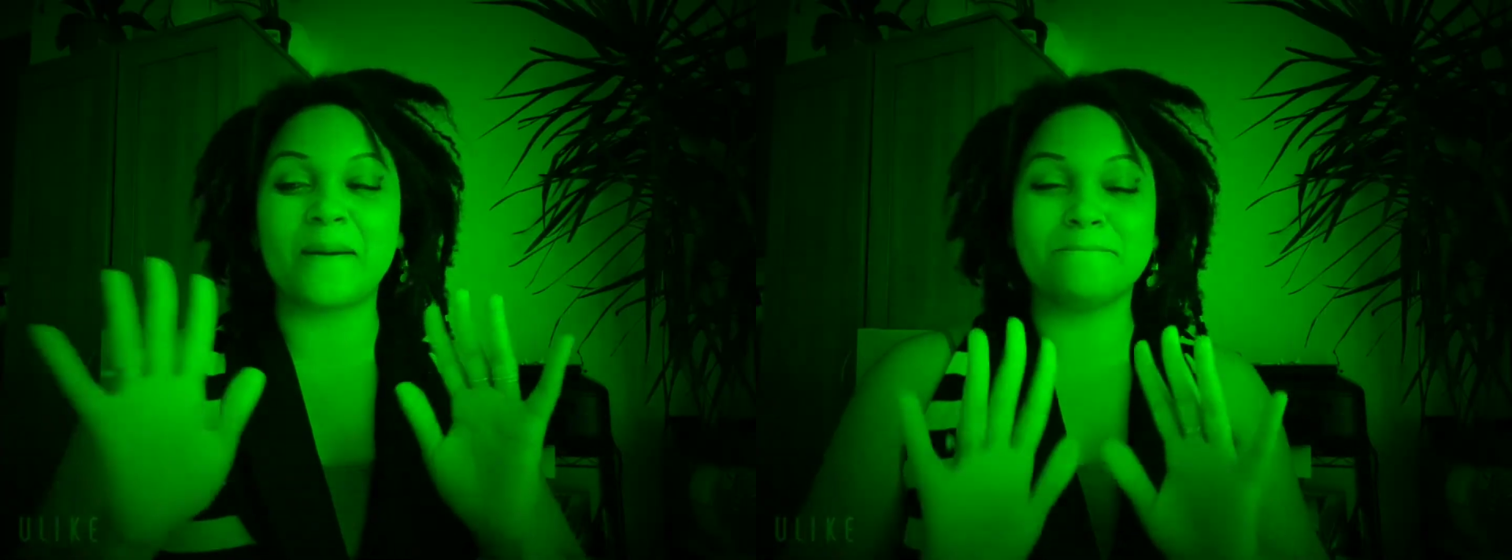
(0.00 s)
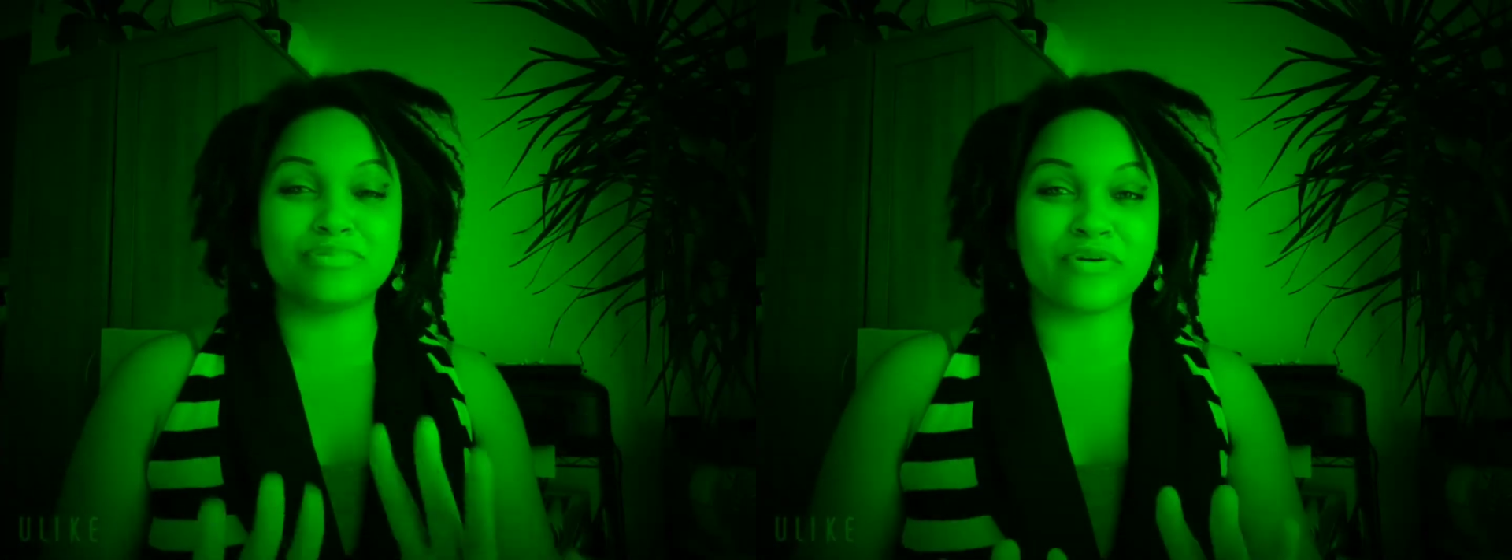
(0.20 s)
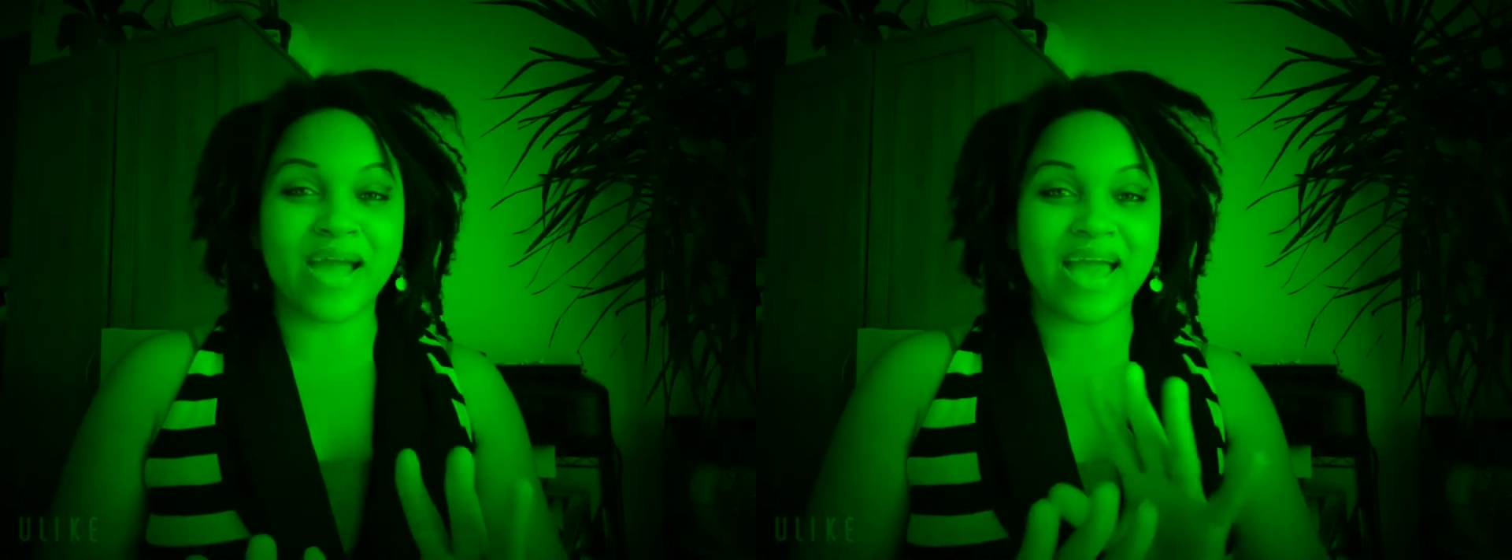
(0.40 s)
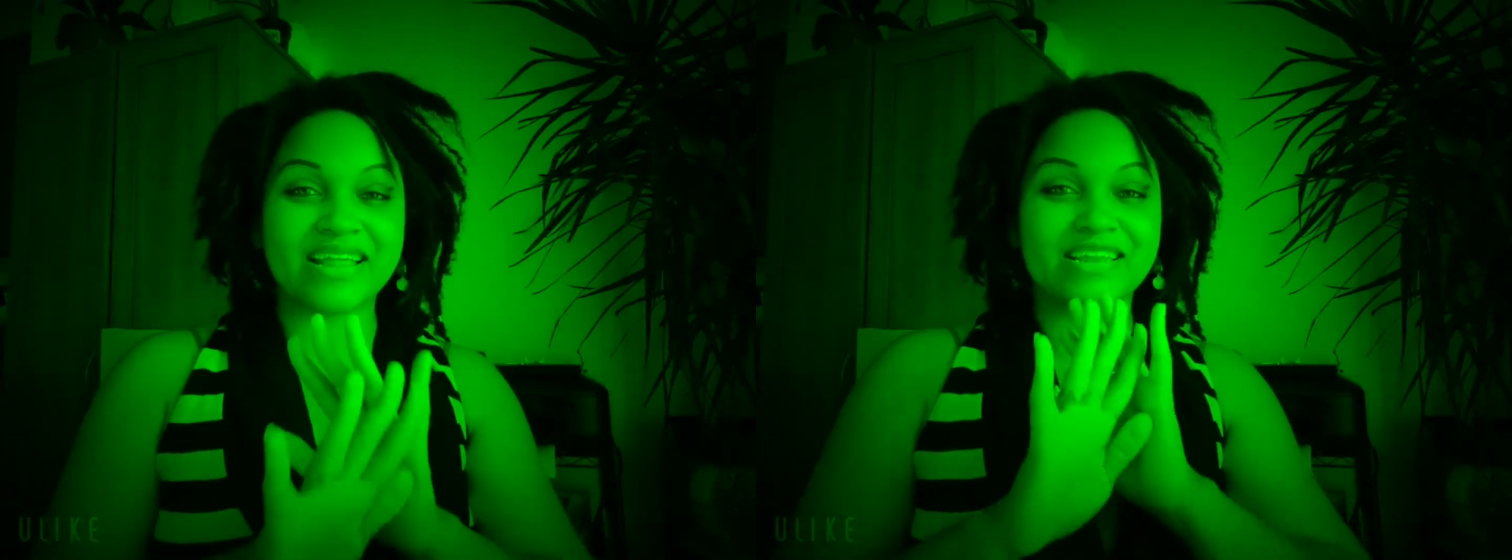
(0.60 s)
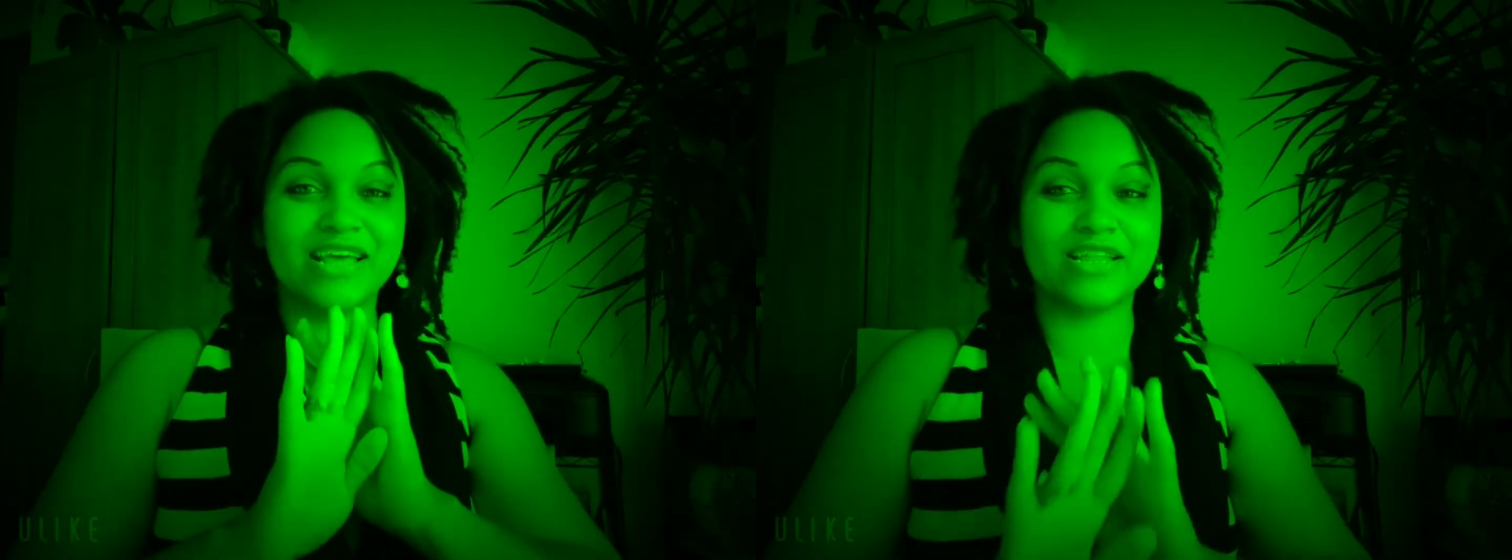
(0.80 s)
a
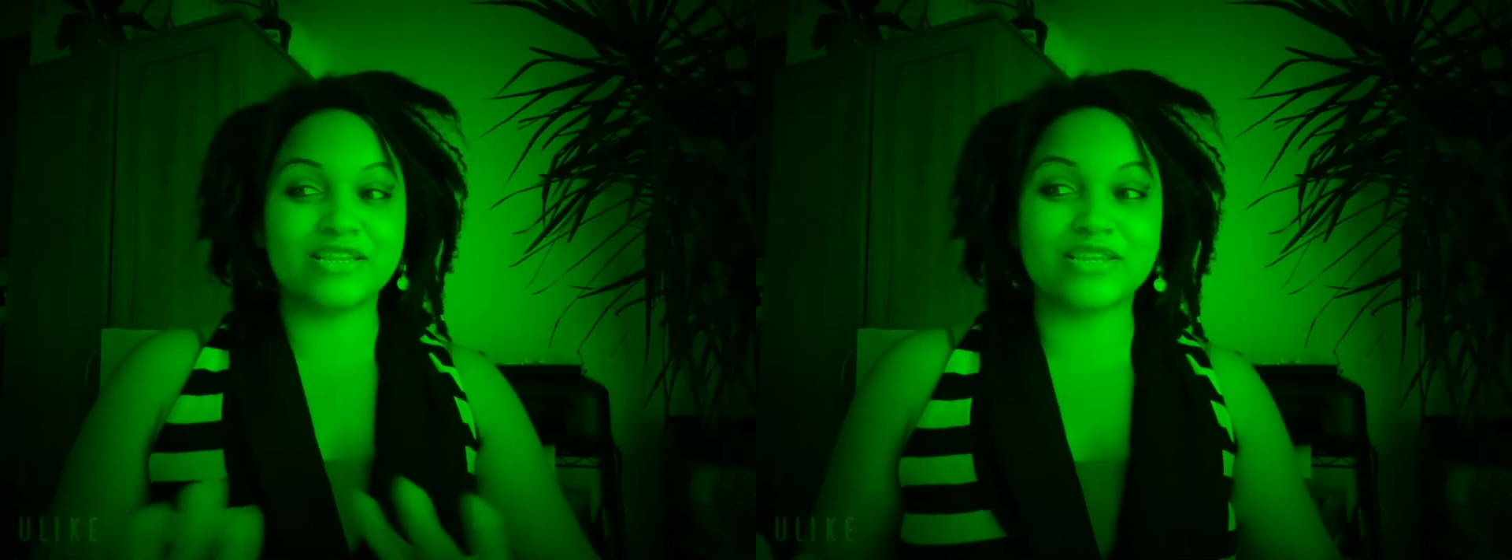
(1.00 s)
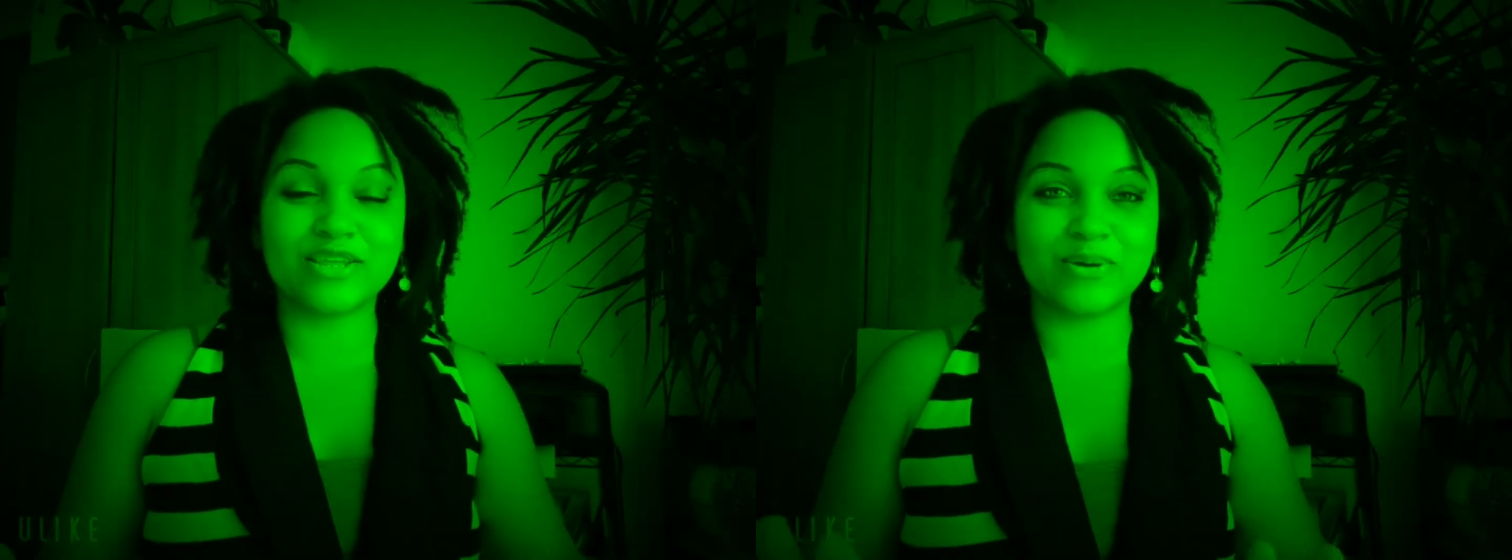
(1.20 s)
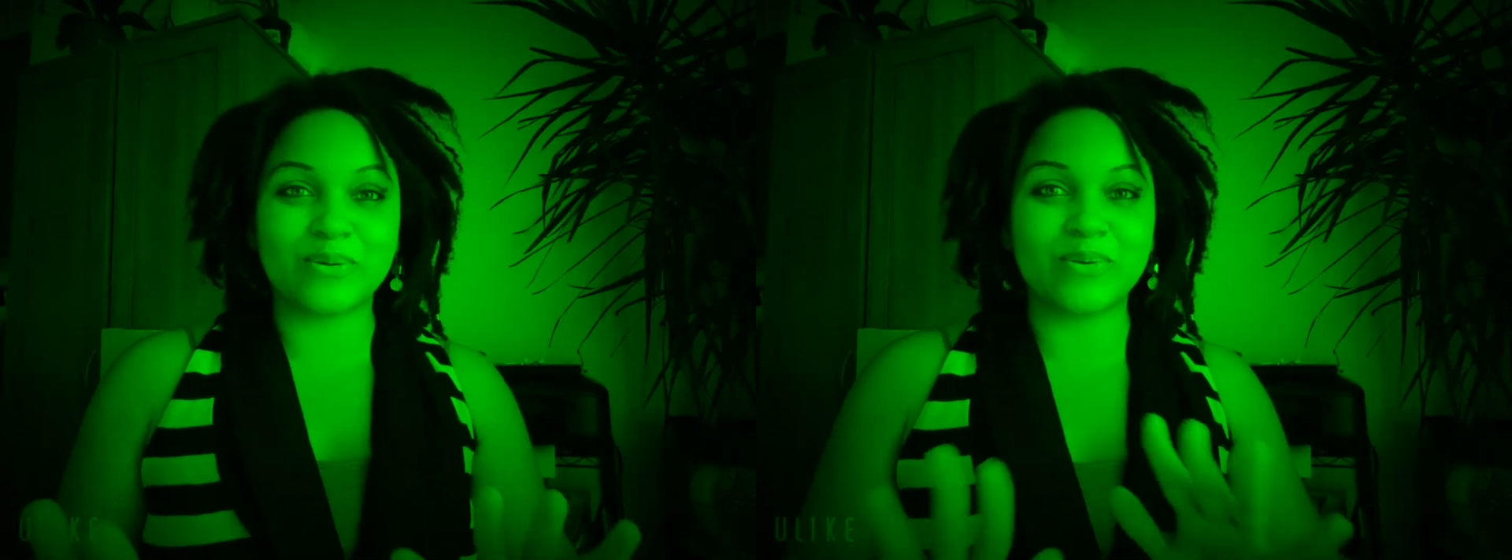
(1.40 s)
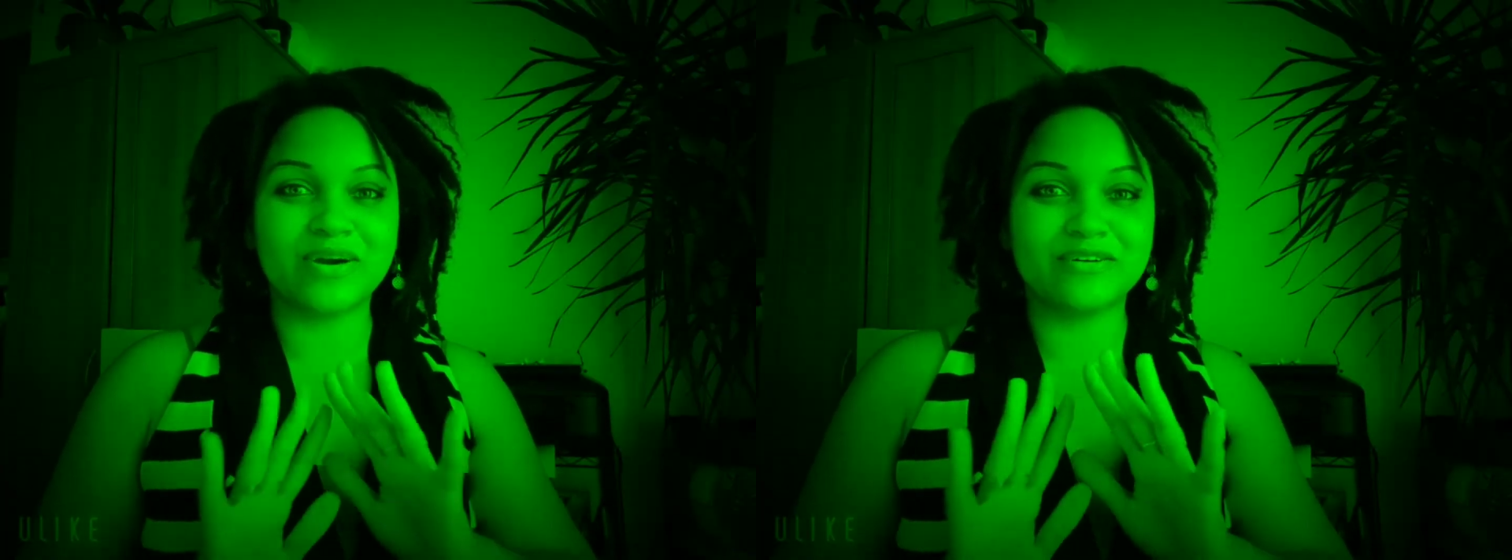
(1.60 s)
brand new